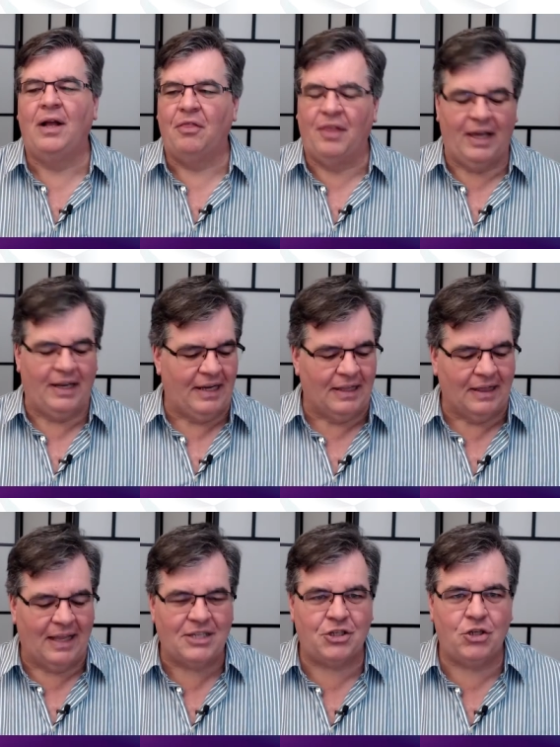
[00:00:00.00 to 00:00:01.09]
that
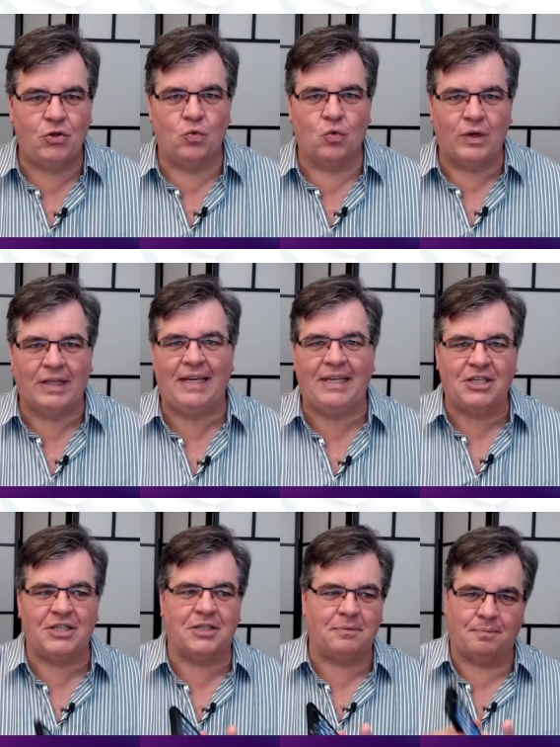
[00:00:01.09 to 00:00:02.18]
unless you really
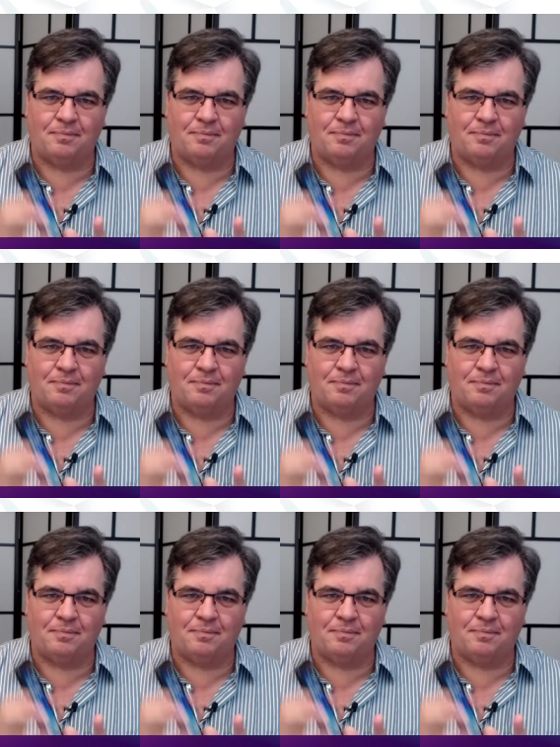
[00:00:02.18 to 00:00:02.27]
just